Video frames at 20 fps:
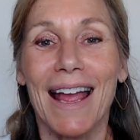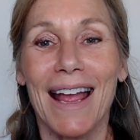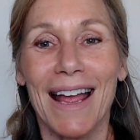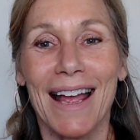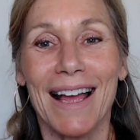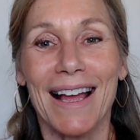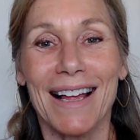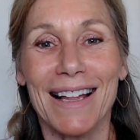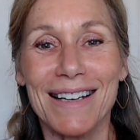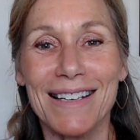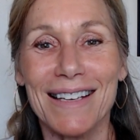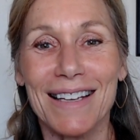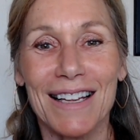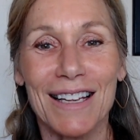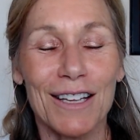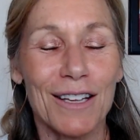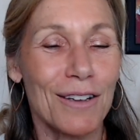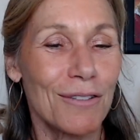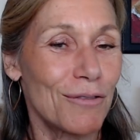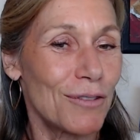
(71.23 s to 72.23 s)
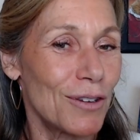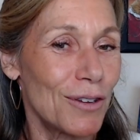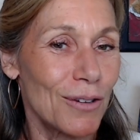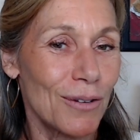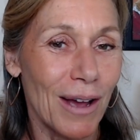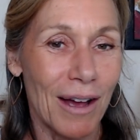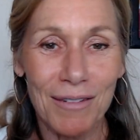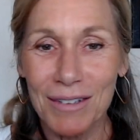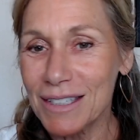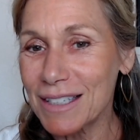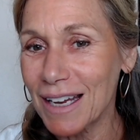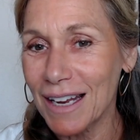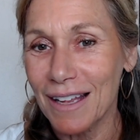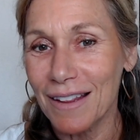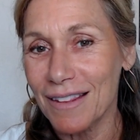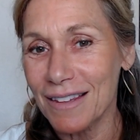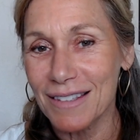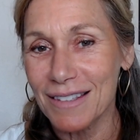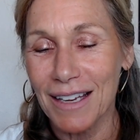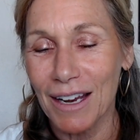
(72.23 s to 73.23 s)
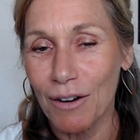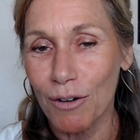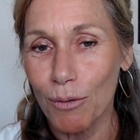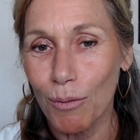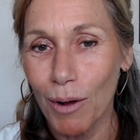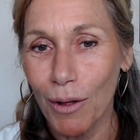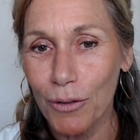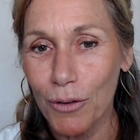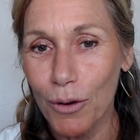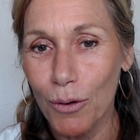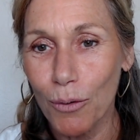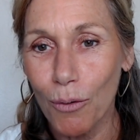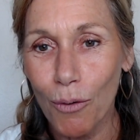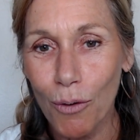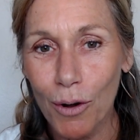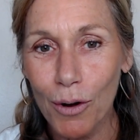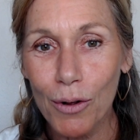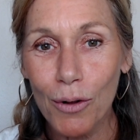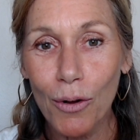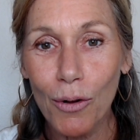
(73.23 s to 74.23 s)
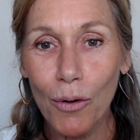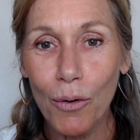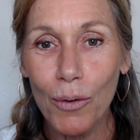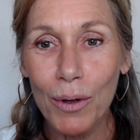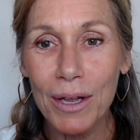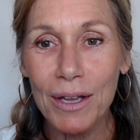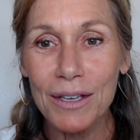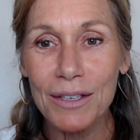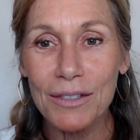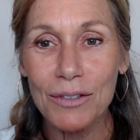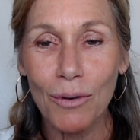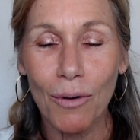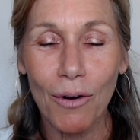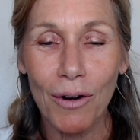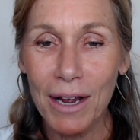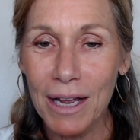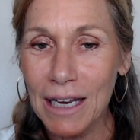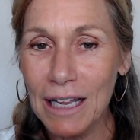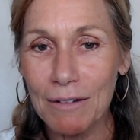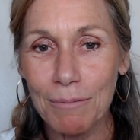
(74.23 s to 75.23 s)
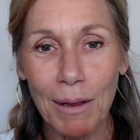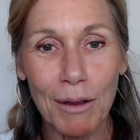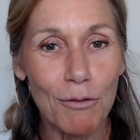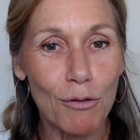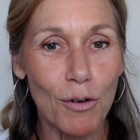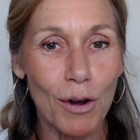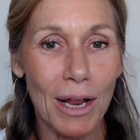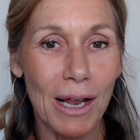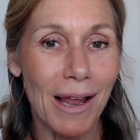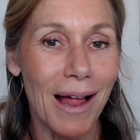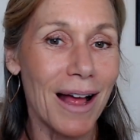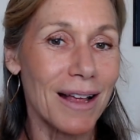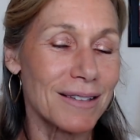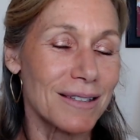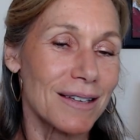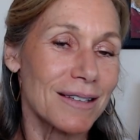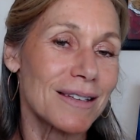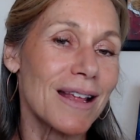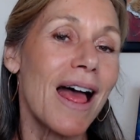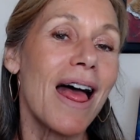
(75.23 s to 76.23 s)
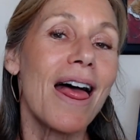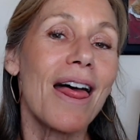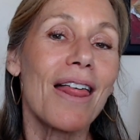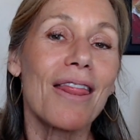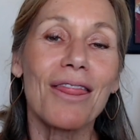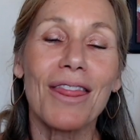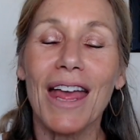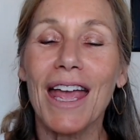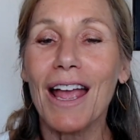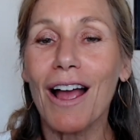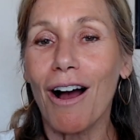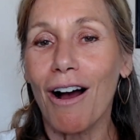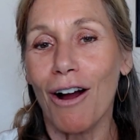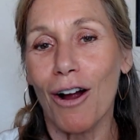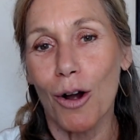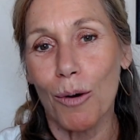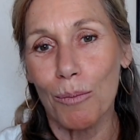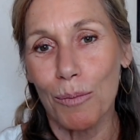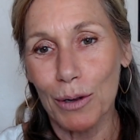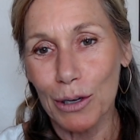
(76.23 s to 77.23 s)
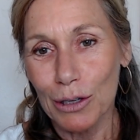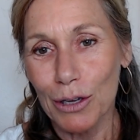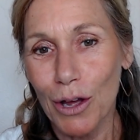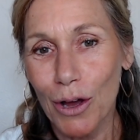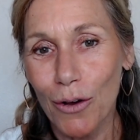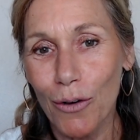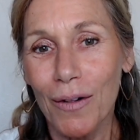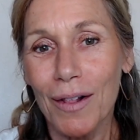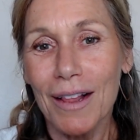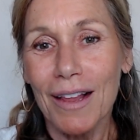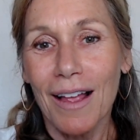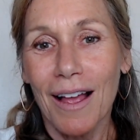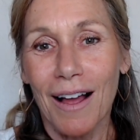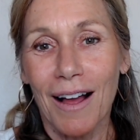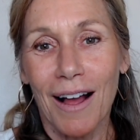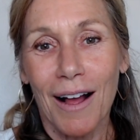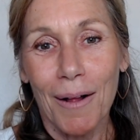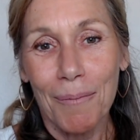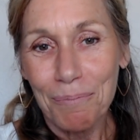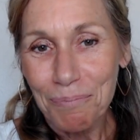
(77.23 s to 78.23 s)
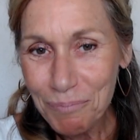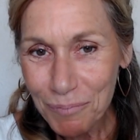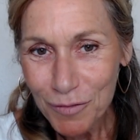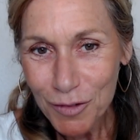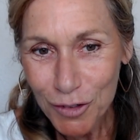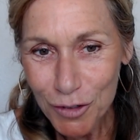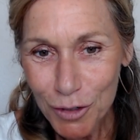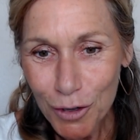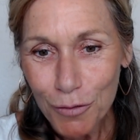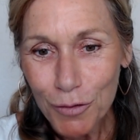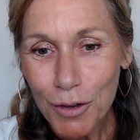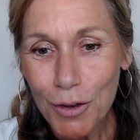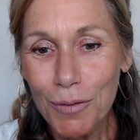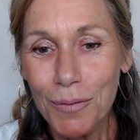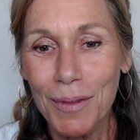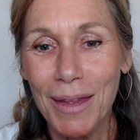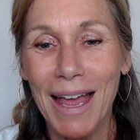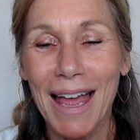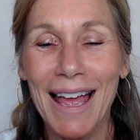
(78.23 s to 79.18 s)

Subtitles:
And if you haven't taken the Sacred Wealth Code Oracle quiz or any of my free classes, they are below to serve you.